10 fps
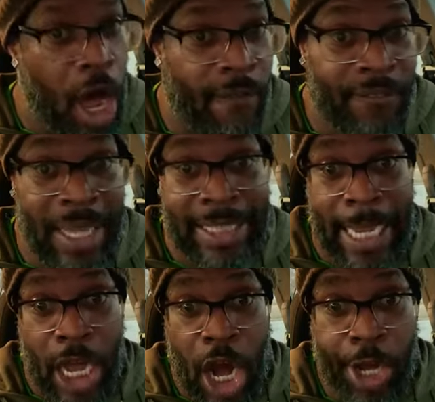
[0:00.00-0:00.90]
a
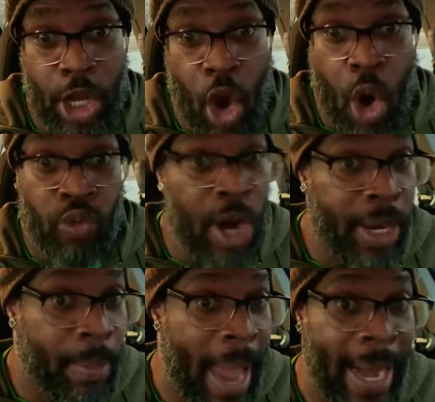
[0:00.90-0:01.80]
1500 yard
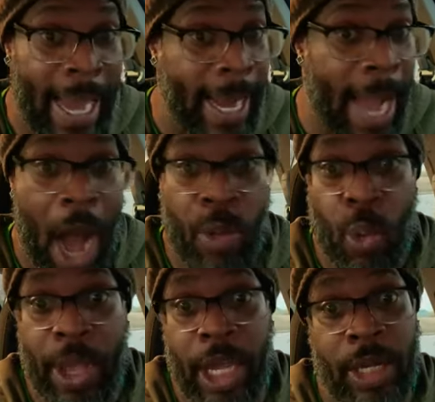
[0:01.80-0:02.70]
running back like a
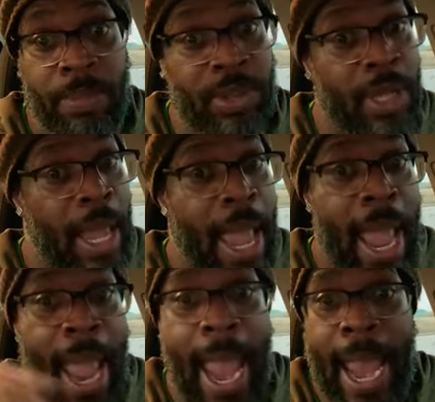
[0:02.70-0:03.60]
Kyren Williams
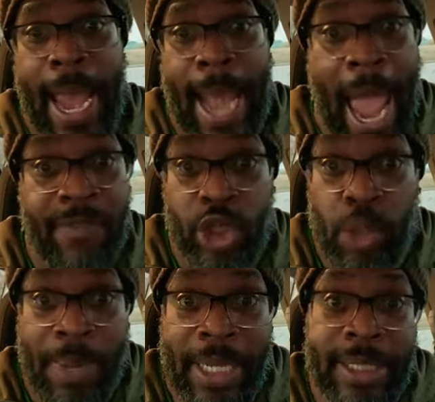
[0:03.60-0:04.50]
and have a
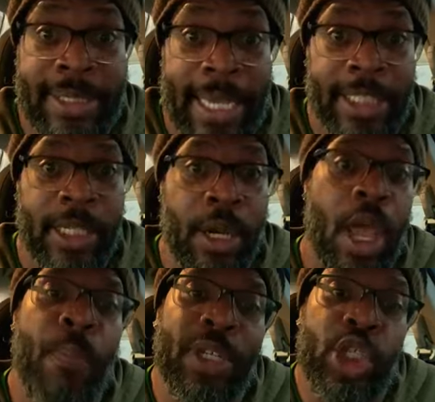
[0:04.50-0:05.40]
tremendous season.
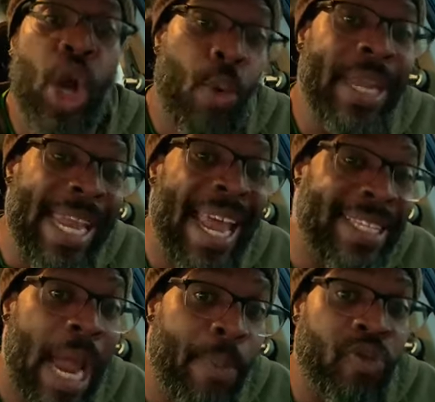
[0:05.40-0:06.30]
But you don't need
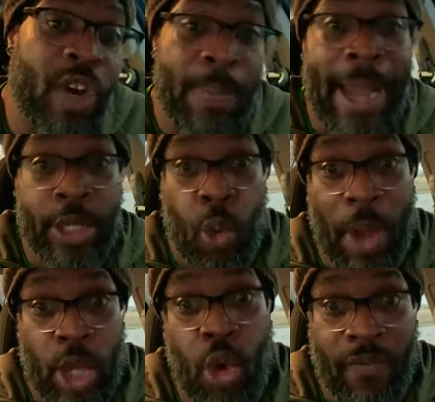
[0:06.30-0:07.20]
that type of running back to
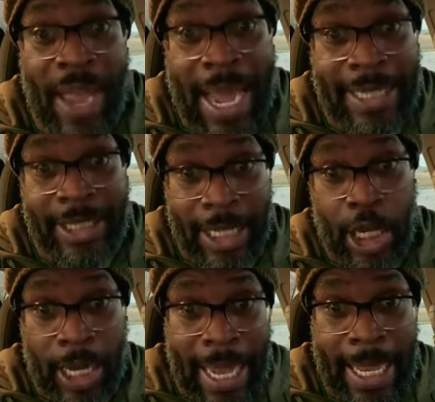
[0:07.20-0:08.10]
win you a
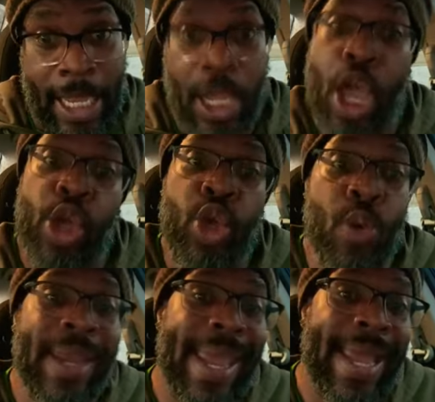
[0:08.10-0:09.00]
fantasy league.
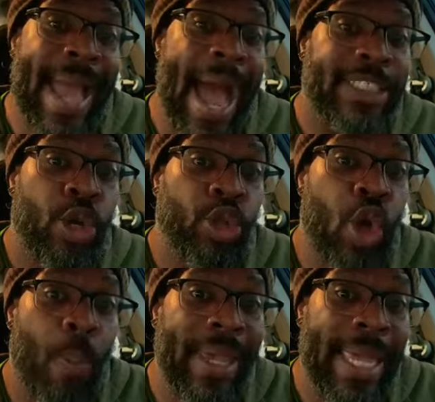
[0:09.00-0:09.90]
You need guys
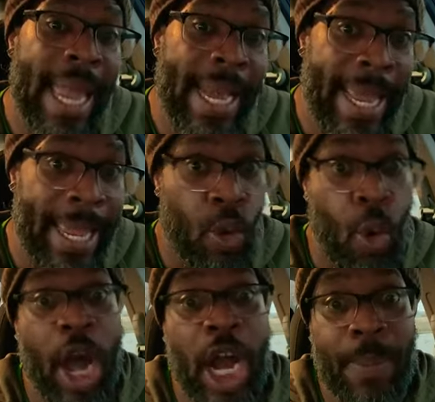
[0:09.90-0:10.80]
who's going to be
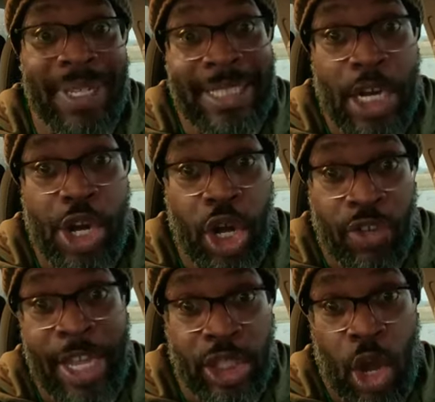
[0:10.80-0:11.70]
getting 100% of
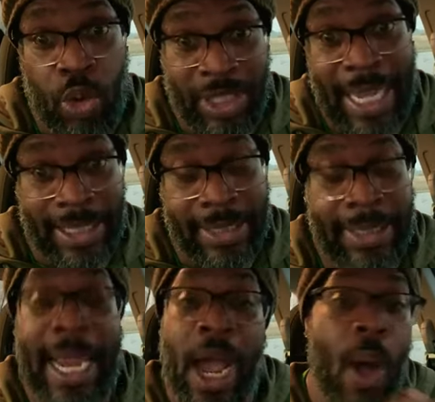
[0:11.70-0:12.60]
the green zone
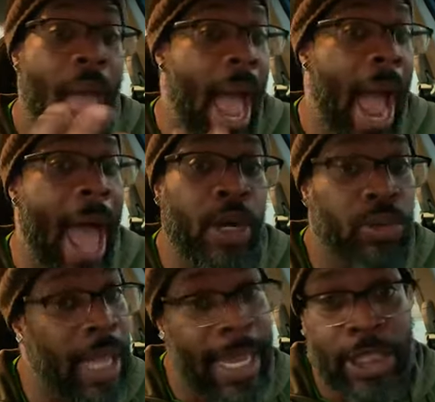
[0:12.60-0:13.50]
touches. Now,
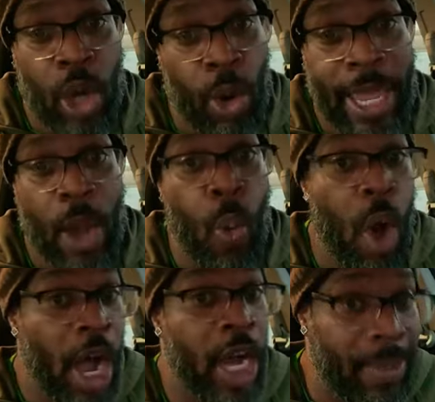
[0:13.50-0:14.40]
I don't think he's going to
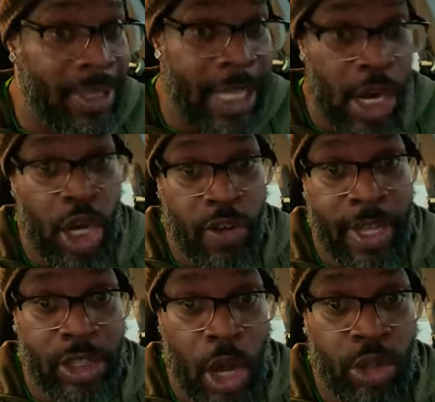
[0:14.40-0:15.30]
get 100%
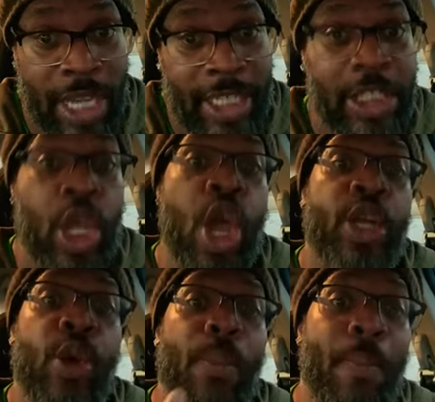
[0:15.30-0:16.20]
of the green zone
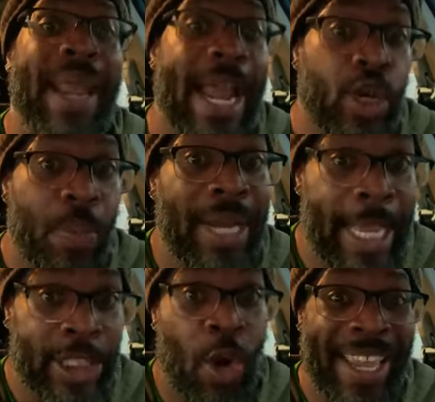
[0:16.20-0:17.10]
touches, but I
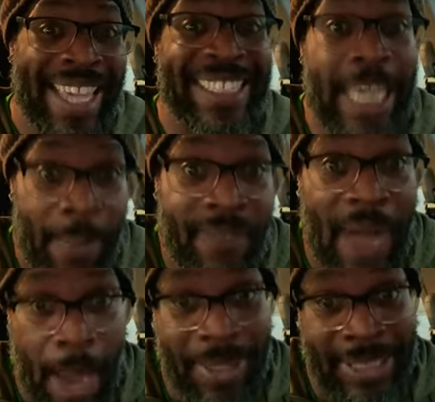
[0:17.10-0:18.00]
do believe he's going to get
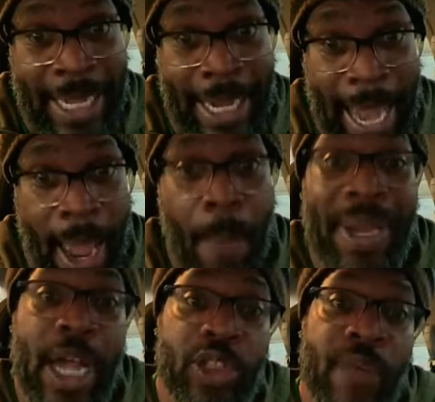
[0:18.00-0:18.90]
75%
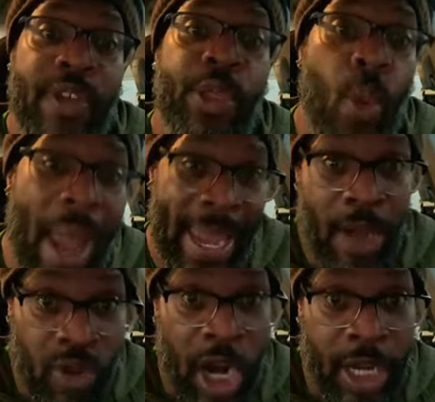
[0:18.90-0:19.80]
of that because of
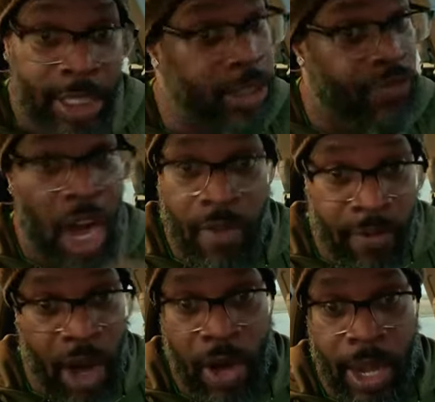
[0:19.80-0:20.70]
the way he runs.
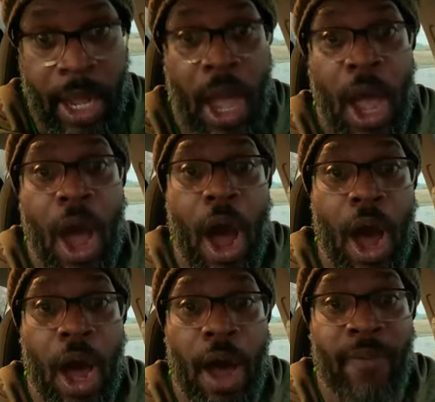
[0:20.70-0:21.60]
He's very, very